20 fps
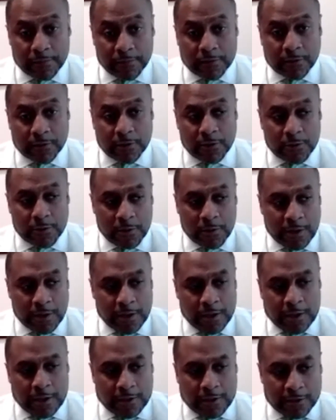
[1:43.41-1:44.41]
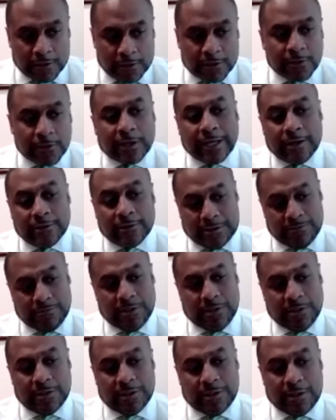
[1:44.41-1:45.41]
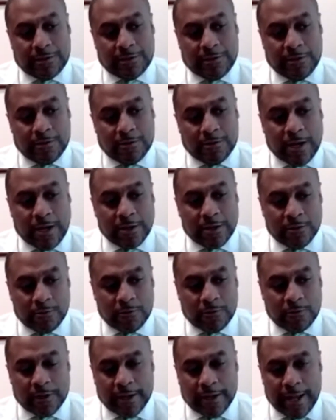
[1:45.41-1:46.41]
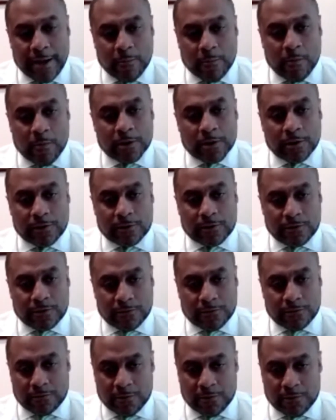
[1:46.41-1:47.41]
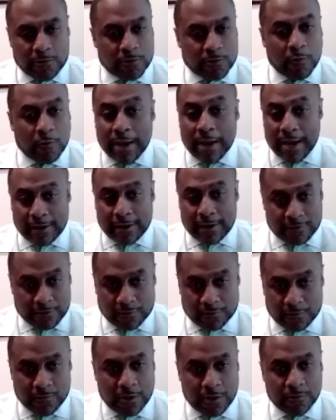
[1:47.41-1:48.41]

So it stuck out to me that, I knew that I wanted to, go back to school.